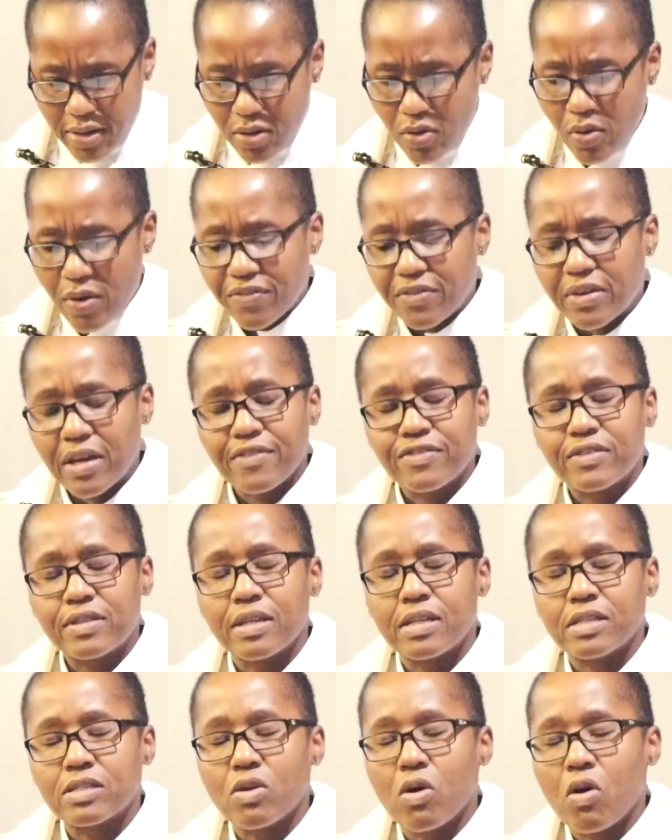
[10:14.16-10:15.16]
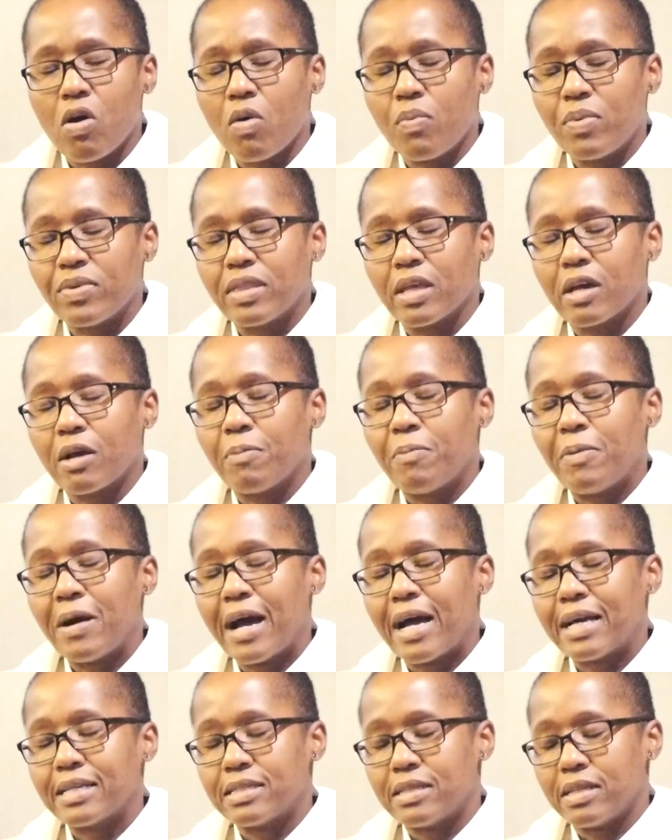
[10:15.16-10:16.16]
you have gifted us all with the
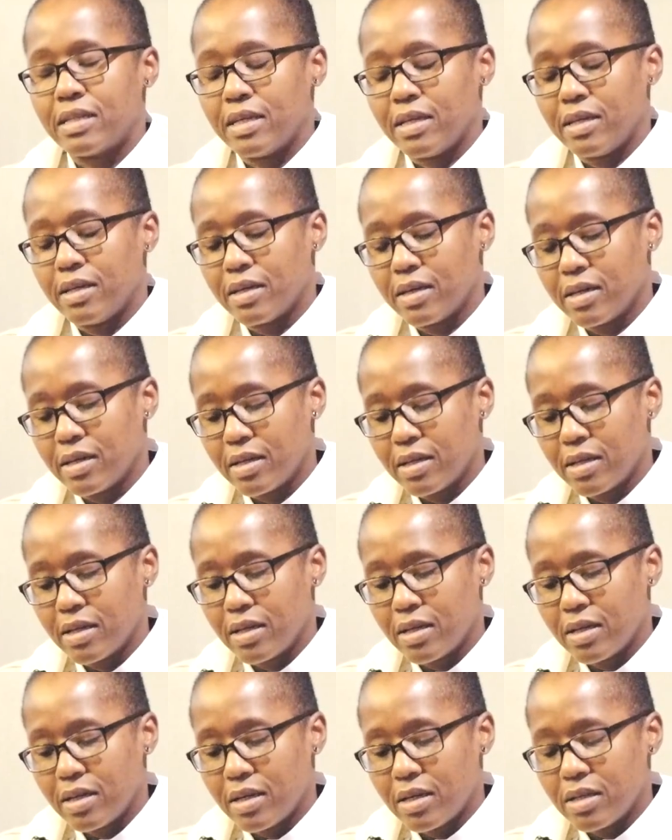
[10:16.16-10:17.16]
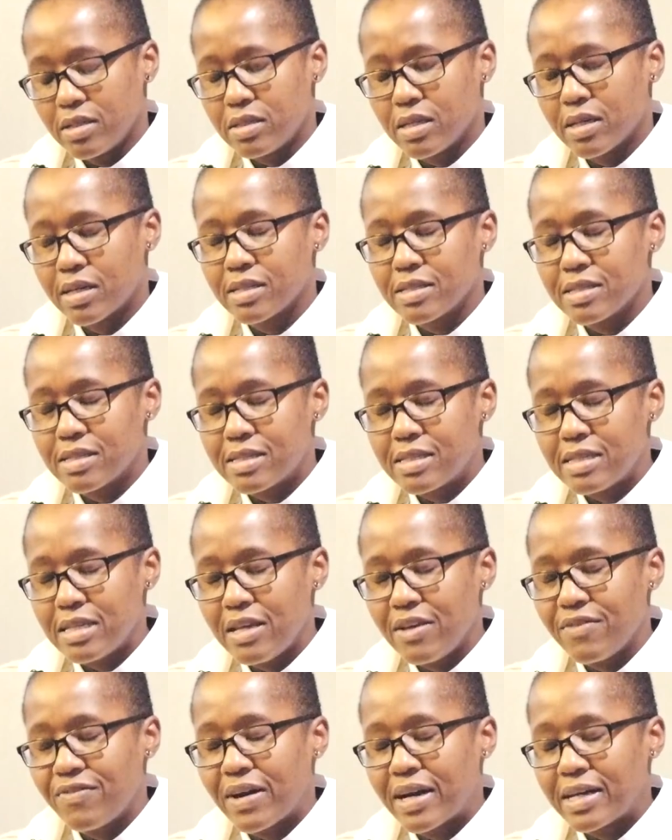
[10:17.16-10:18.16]
capacity to
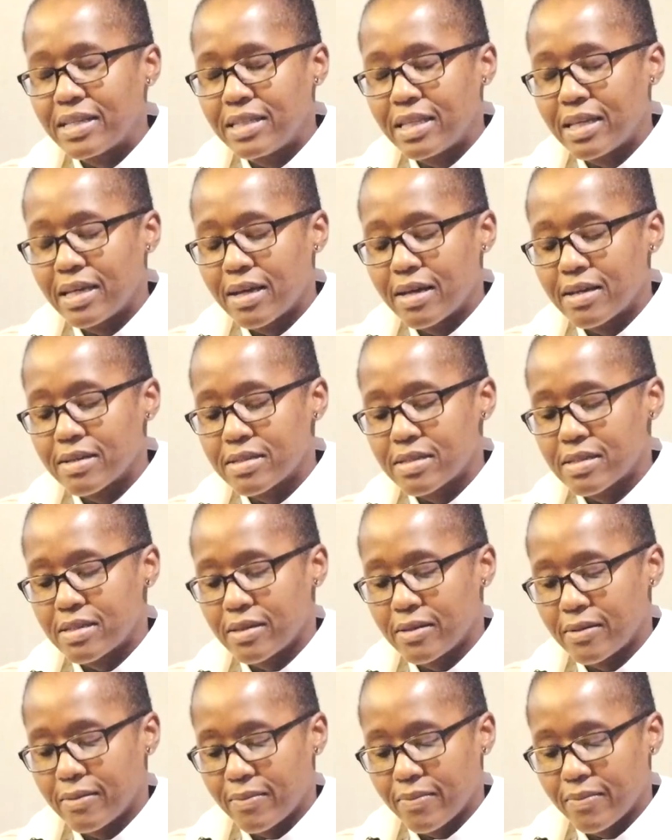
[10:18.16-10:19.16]
conceive ideas.